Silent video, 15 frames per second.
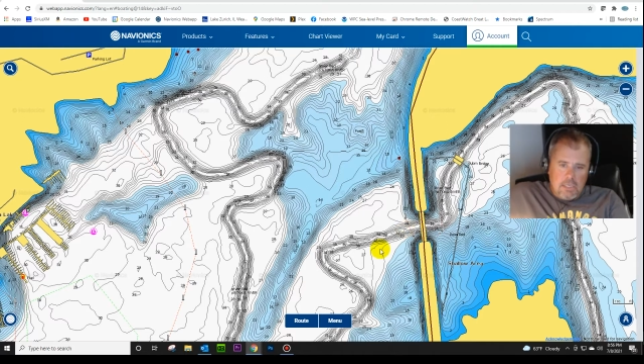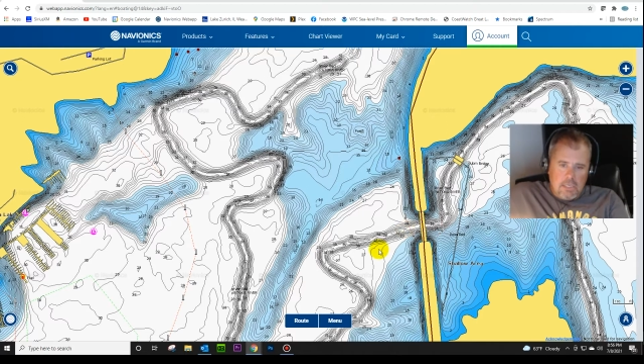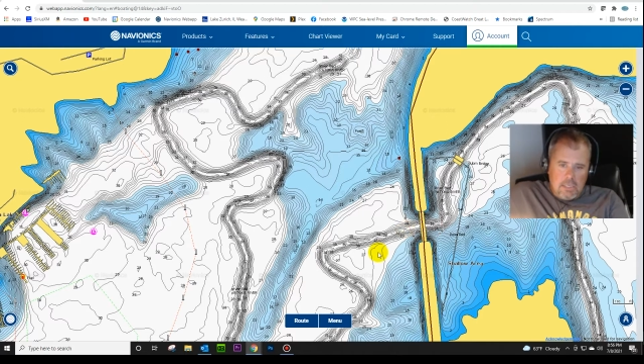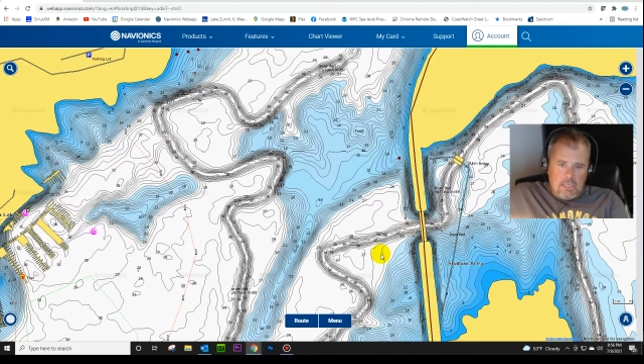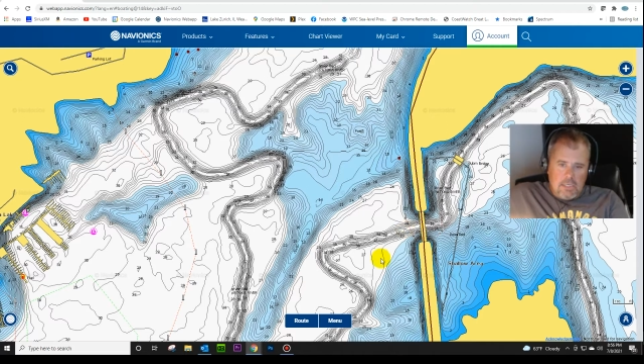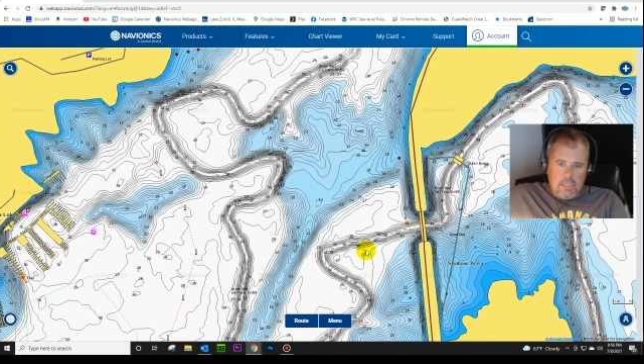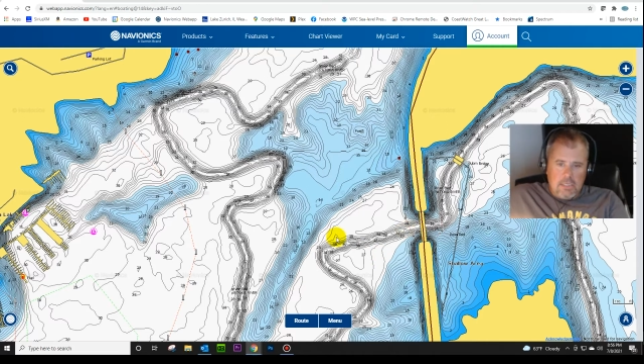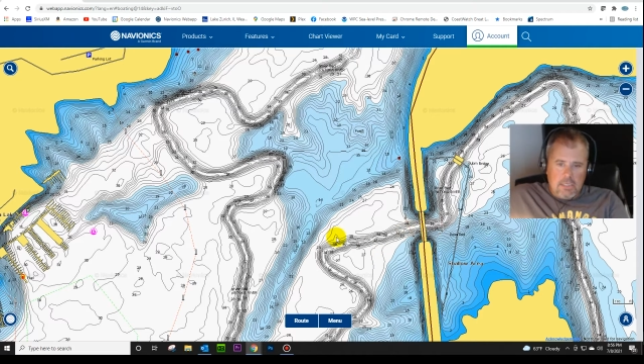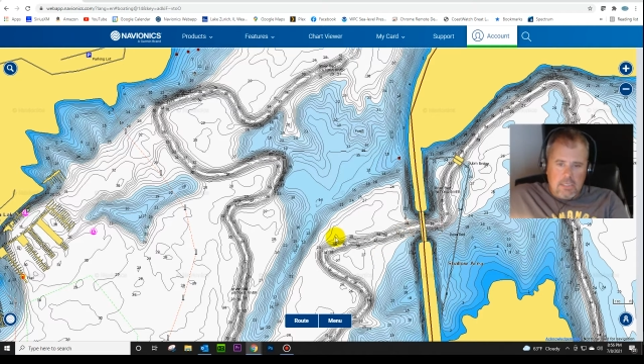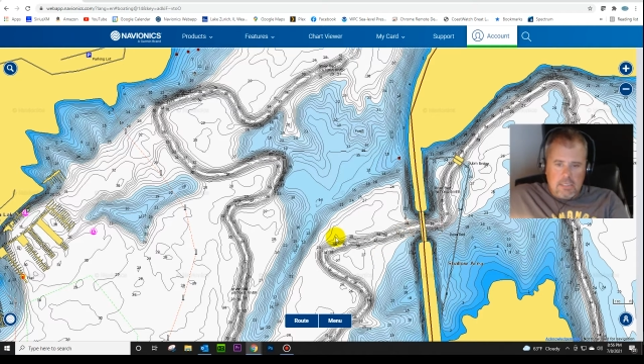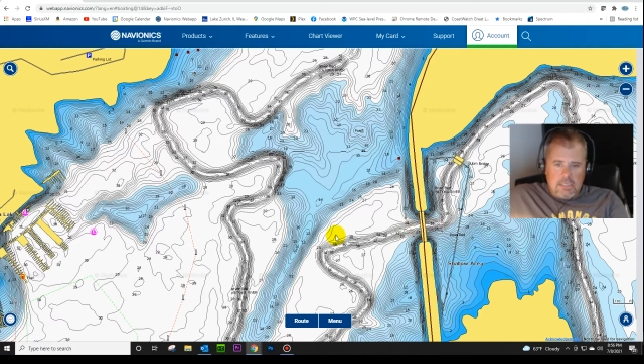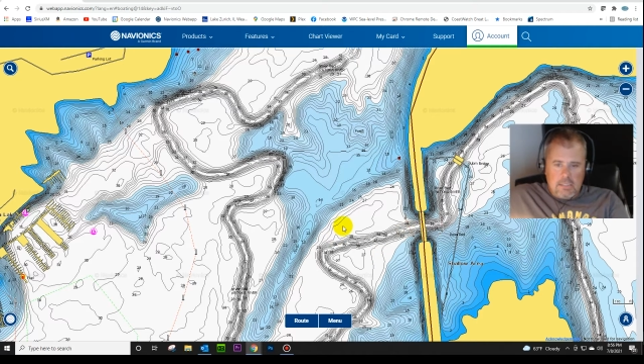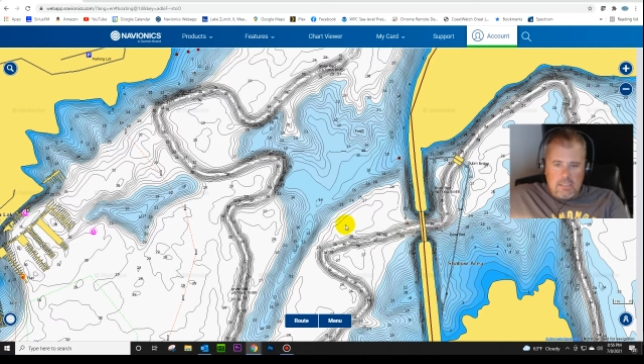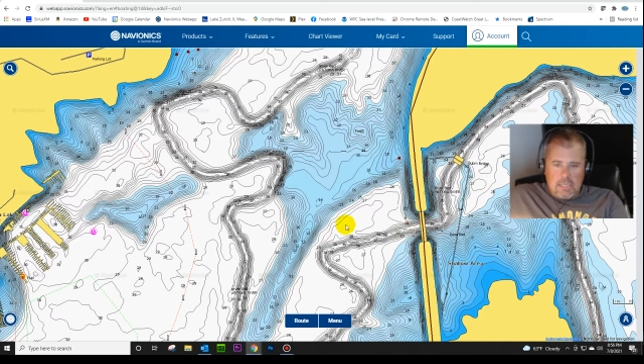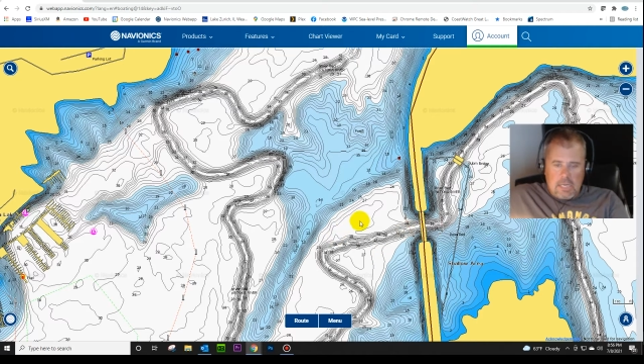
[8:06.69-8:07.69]

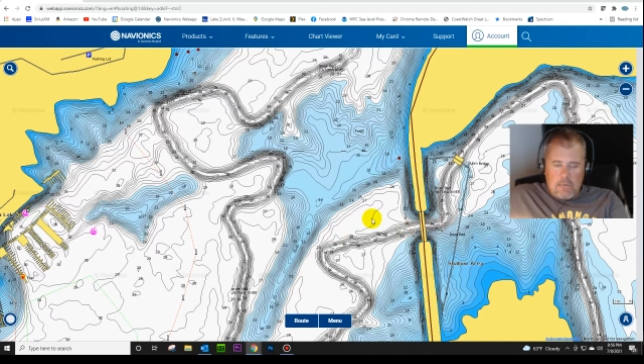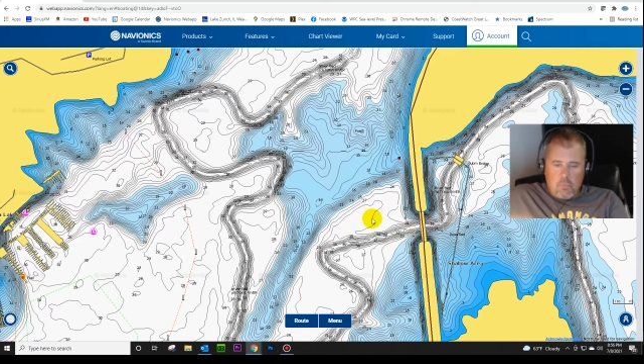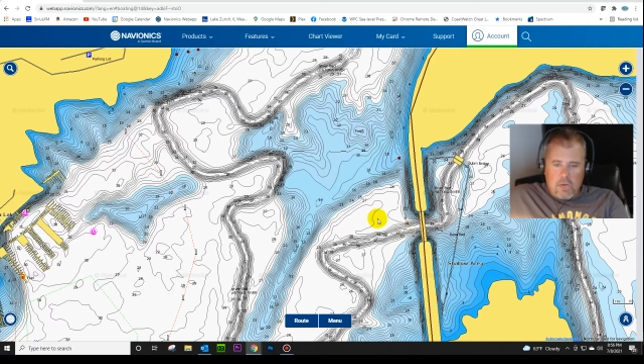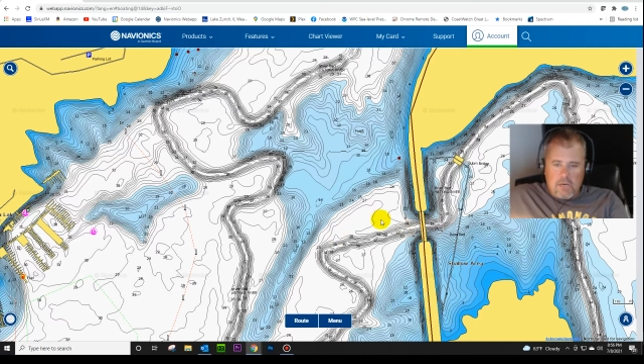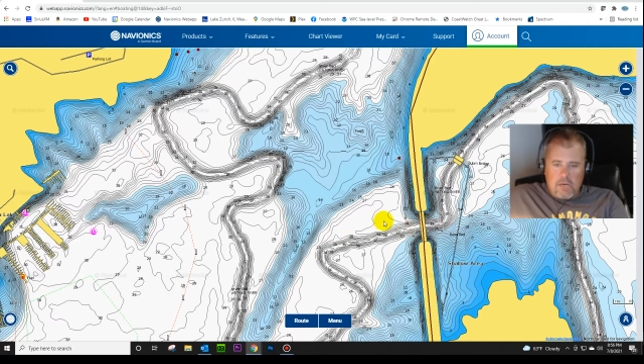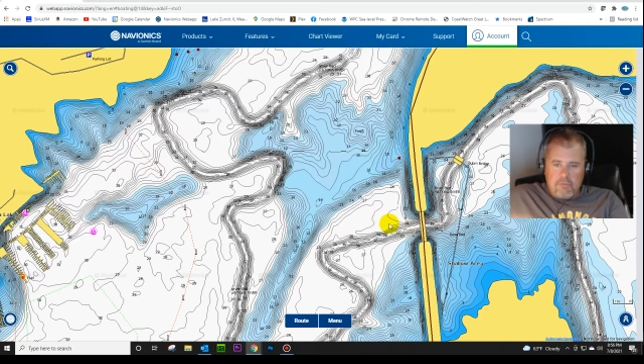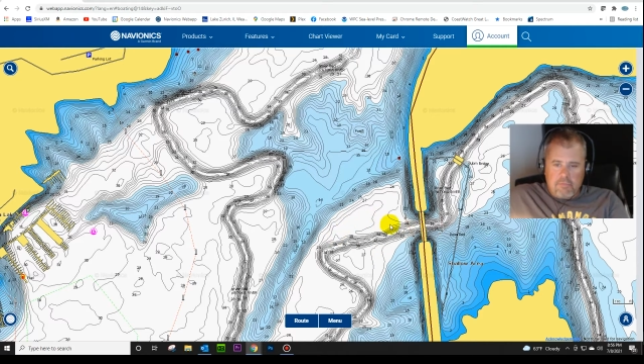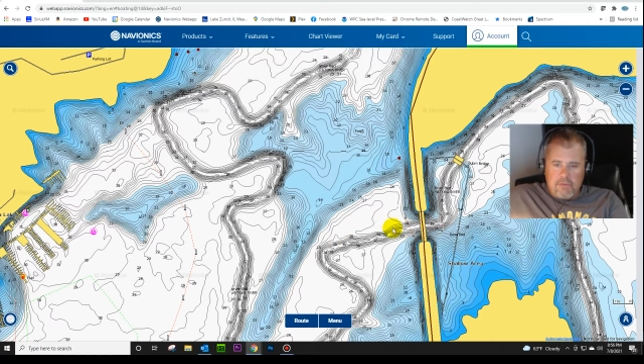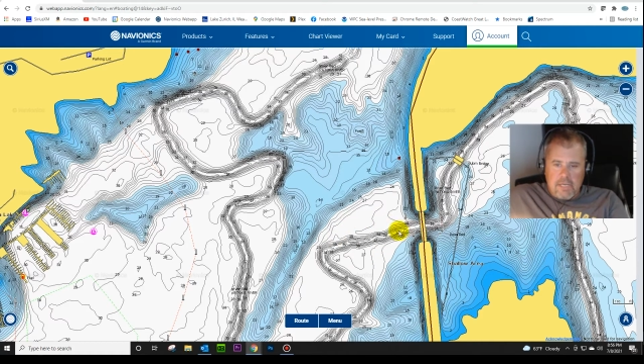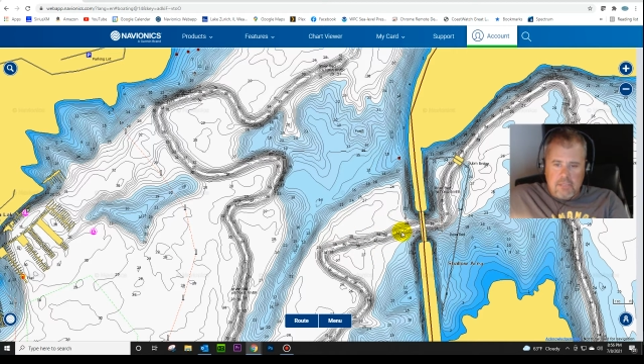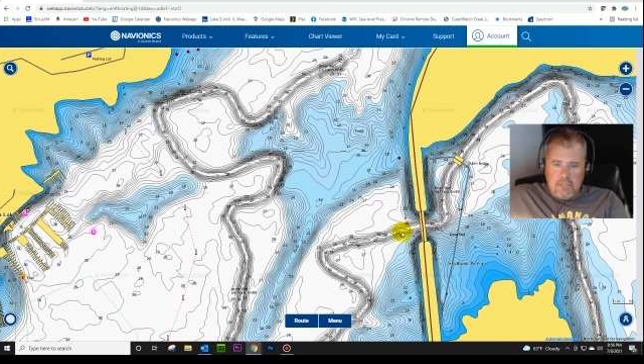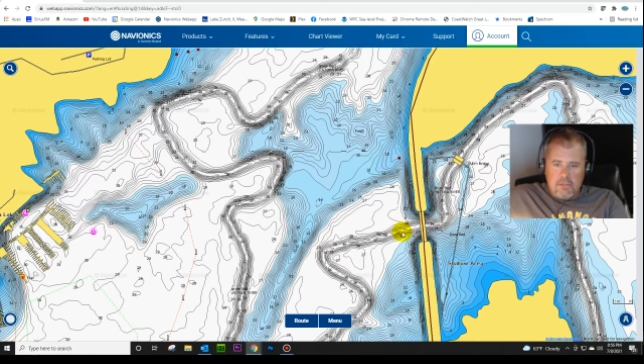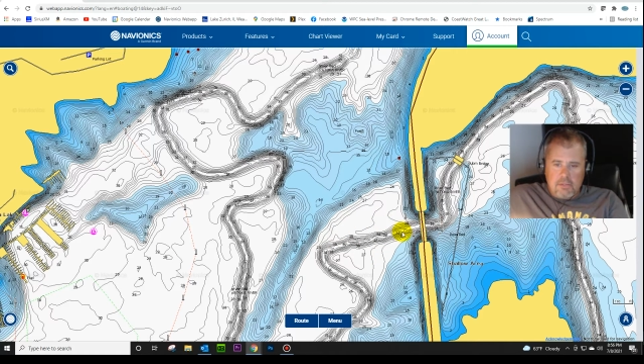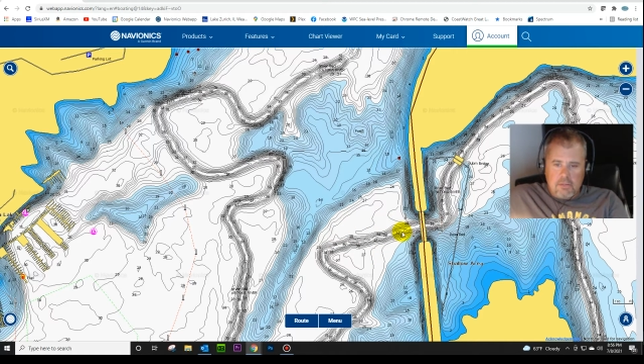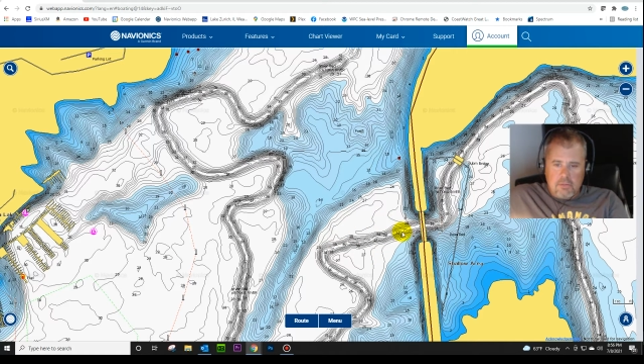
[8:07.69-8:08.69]
and I want to find